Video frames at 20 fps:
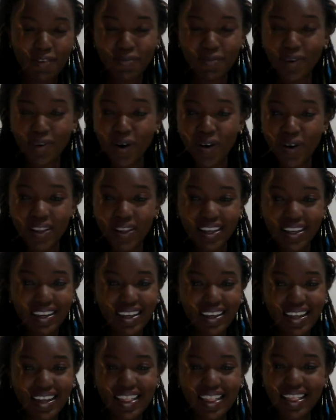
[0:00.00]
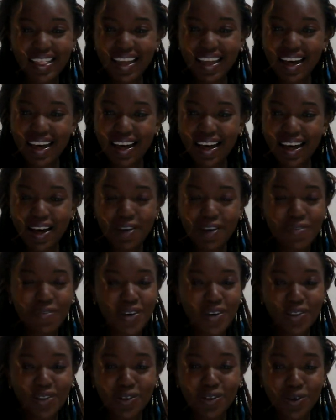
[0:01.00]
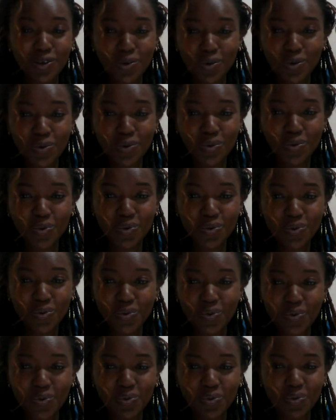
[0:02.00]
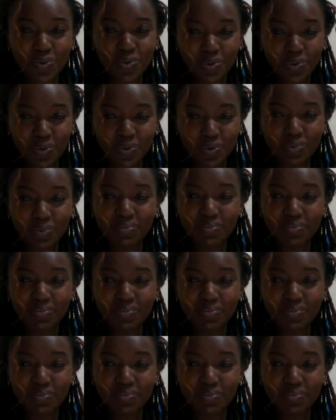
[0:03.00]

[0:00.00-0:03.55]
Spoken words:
falling in love with you,